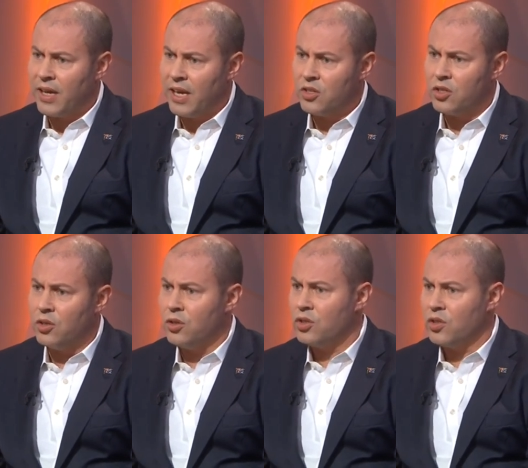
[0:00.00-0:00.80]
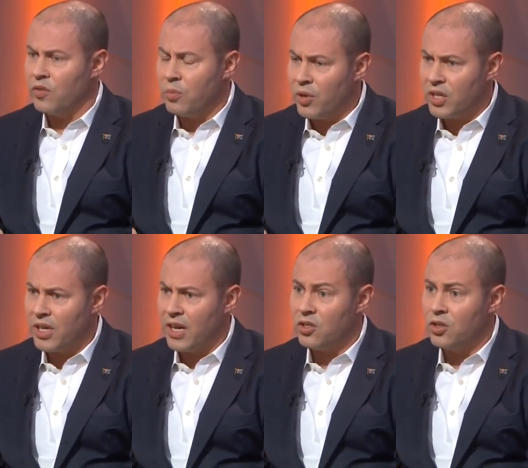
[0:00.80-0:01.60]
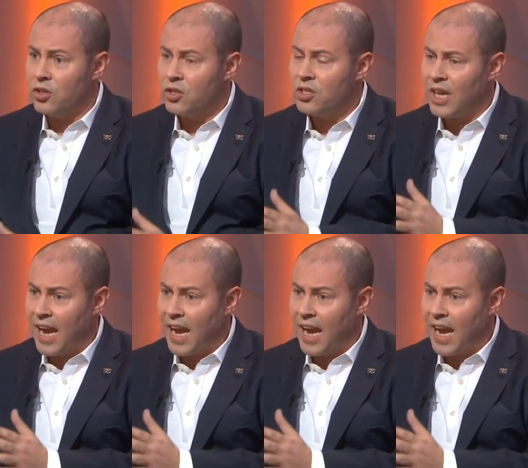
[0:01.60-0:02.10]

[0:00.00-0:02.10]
cancer nurses, for breast cancer nurses,